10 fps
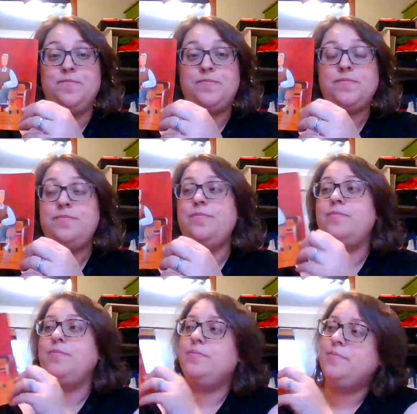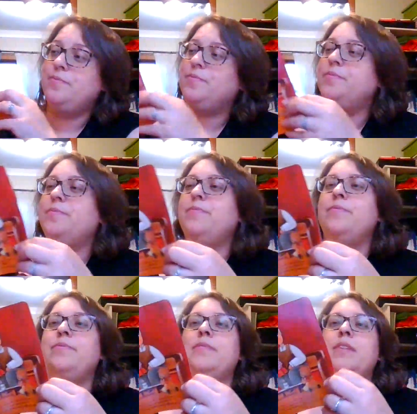
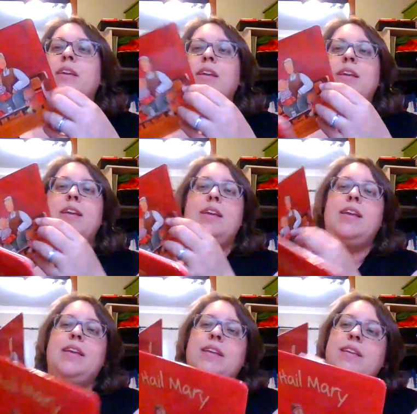(silence)